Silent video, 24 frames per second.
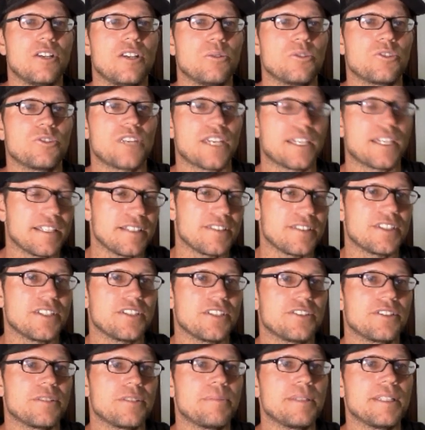which I
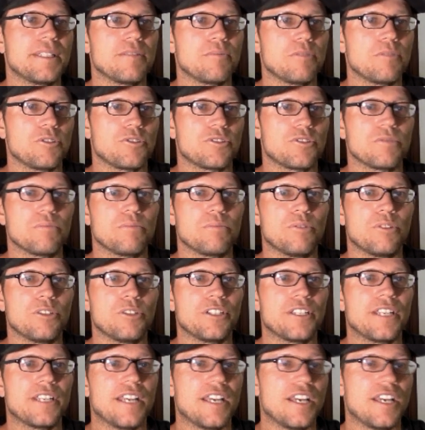consider to be the most
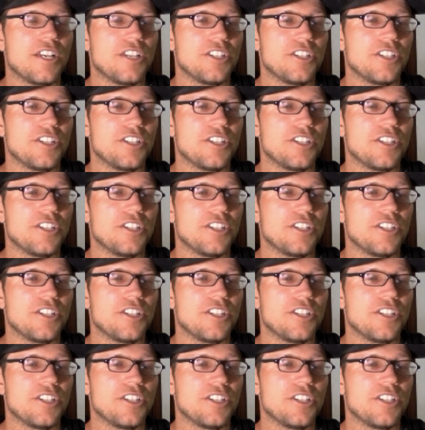important.